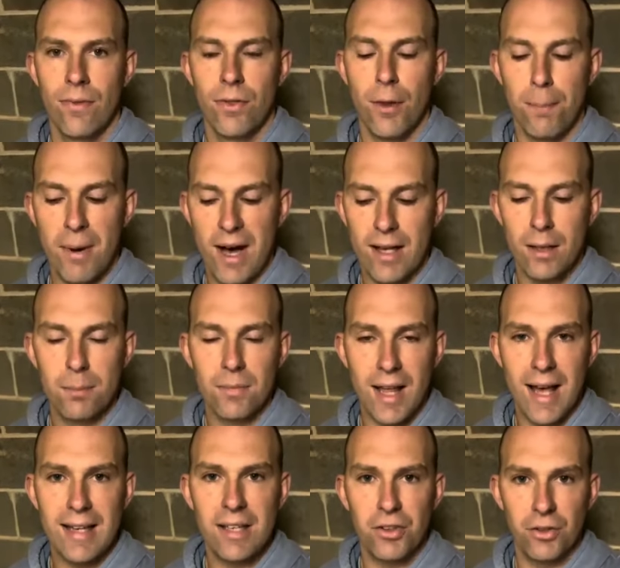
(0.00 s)
The bottom
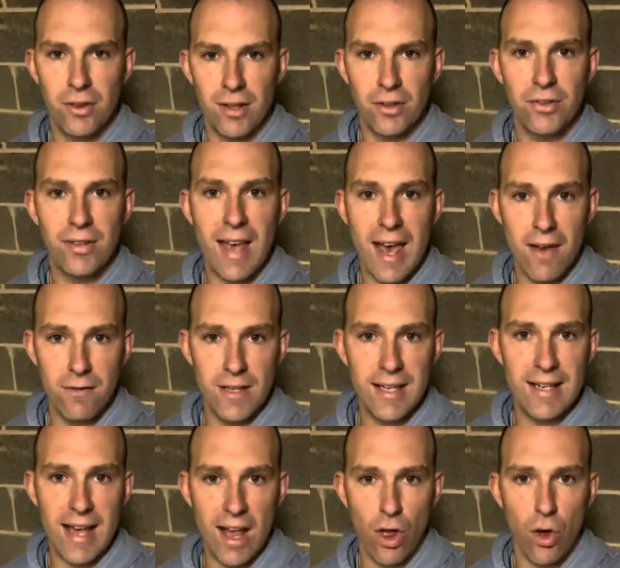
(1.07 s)
line is this: heaven
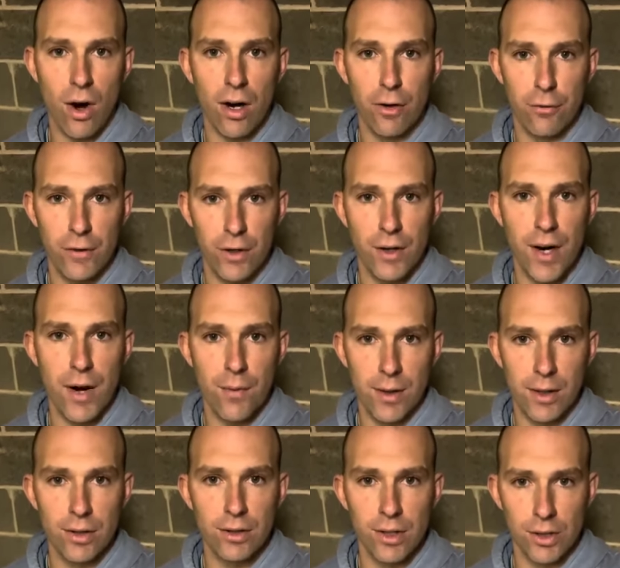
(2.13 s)
and hell are very
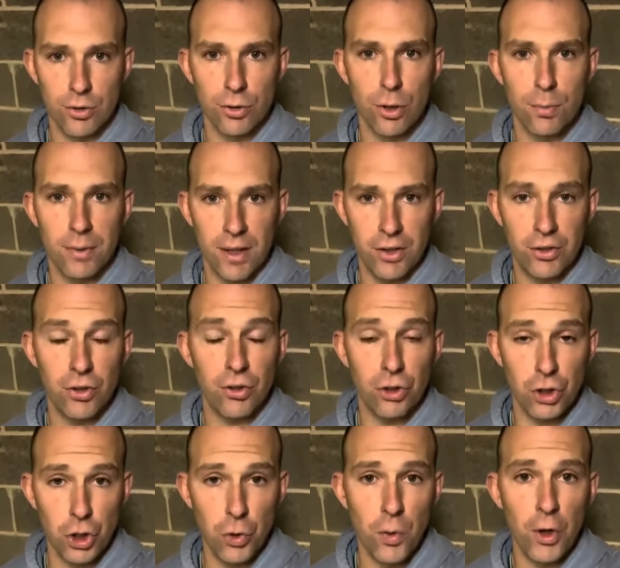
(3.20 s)
real, literal places,
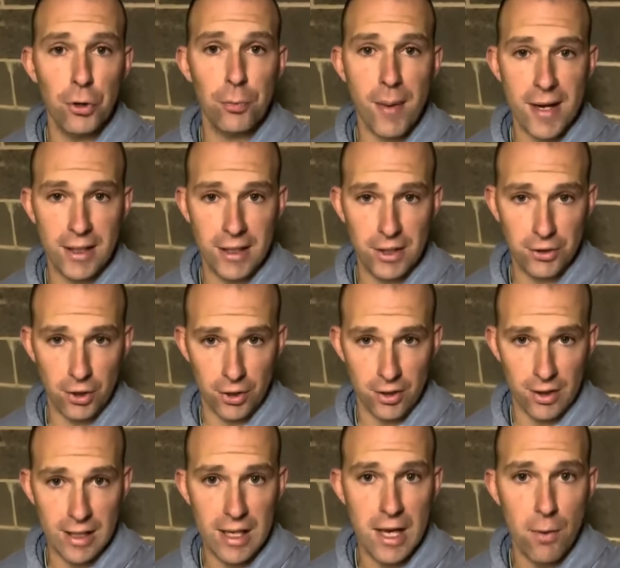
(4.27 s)
and you will spend an
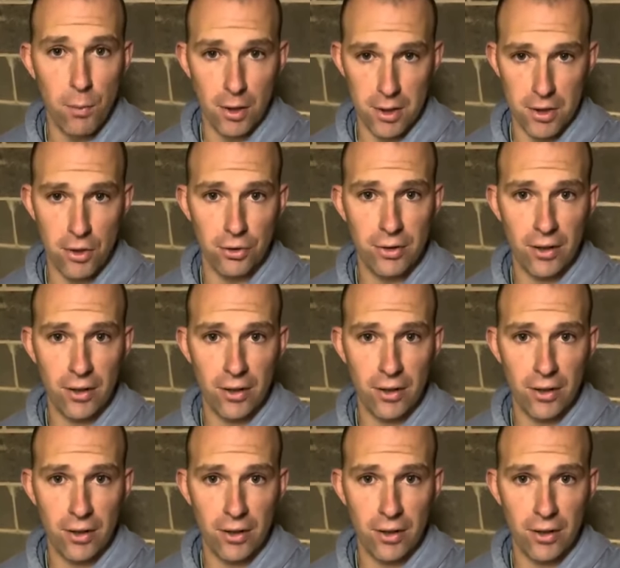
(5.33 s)
eternity in one of those